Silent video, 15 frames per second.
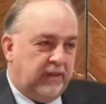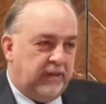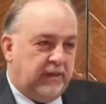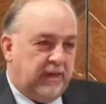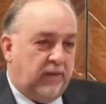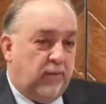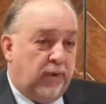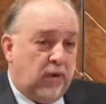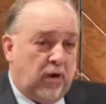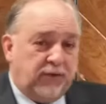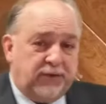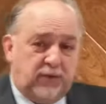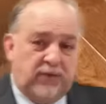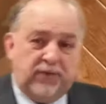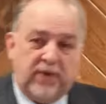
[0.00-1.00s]
And we
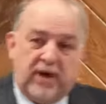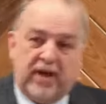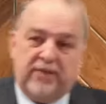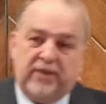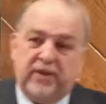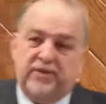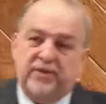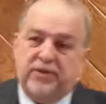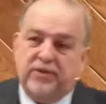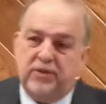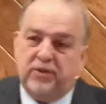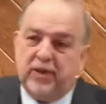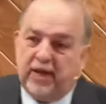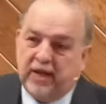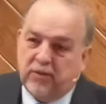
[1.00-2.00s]
also find then,
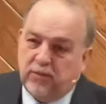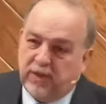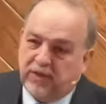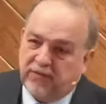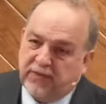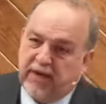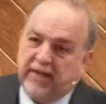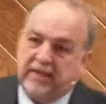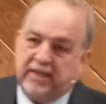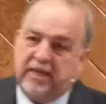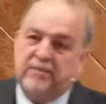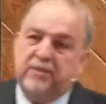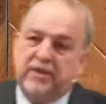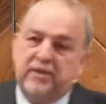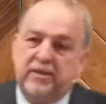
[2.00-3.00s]
too, like with
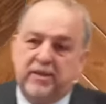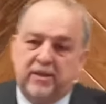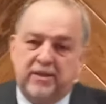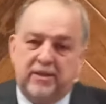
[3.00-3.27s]
Philemon,